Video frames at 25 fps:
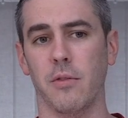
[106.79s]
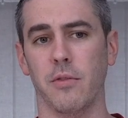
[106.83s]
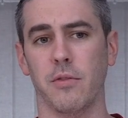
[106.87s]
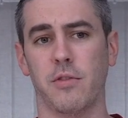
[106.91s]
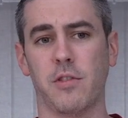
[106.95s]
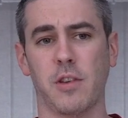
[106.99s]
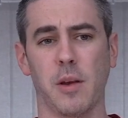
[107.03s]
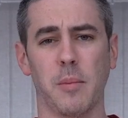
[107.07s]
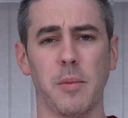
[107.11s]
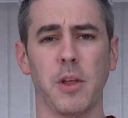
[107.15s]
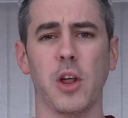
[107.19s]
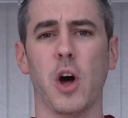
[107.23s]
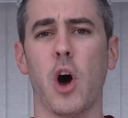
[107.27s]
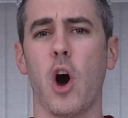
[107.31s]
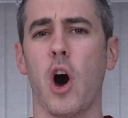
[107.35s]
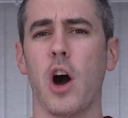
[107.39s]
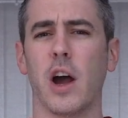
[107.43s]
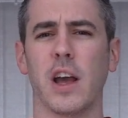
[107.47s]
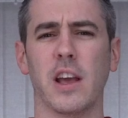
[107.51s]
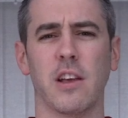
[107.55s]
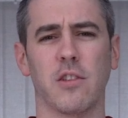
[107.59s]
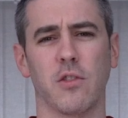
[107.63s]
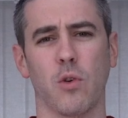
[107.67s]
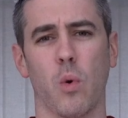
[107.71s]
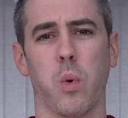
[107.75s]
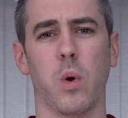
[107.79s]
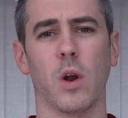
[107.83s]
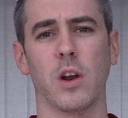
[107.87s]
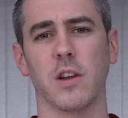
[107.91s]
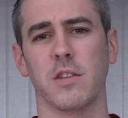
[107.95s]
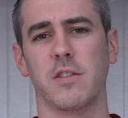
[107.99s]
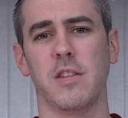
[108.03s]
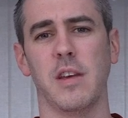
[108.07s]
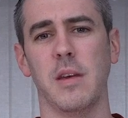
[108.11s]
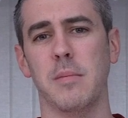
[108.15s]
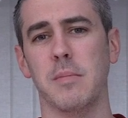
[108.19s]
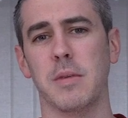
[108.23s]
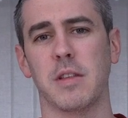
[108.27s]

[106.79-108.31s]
some of the highest quality